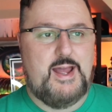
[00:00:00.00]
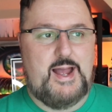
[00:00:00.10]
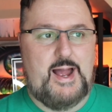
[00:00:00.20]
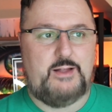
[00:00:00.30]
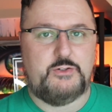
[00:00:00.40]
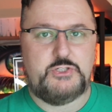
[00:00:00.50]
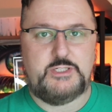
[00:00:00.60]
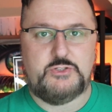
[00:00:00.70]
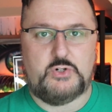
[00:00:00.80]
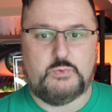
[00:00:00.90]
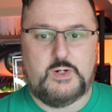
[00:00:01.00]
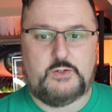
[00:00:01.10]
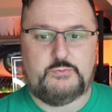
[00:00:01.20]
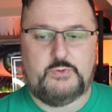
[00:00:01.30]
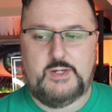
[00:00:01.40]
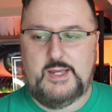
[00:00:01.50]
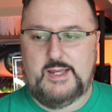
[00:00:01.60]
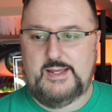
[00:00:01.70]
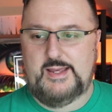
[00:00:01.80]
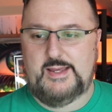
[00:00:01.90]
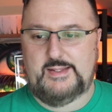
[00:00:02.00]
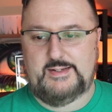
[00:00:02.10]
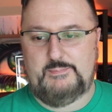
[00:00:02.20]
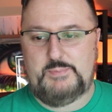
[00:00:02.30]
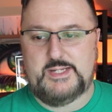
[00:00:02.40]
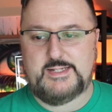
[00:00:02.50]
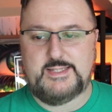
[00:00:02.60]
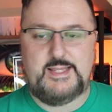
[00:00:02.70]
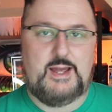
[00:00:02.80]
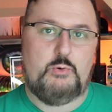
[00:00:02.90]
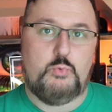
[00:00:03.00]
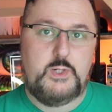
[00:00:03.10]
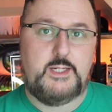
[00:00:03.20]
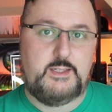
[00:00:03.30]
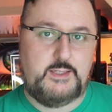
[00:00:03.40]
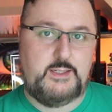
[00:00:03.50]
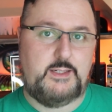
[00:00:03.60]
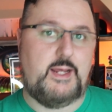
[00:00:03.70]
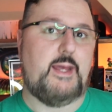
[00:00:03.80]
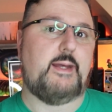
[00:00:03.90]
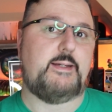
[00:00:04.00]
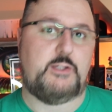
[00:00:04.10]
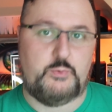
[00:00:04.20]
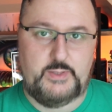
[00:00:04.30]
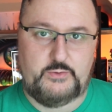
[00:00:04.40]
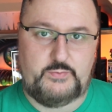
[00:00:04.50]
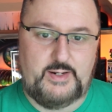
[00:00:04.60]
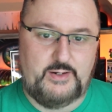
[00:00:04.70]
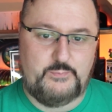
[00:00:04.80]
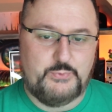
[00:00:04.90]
Allergies are rough, and because of that, we need a humidifier,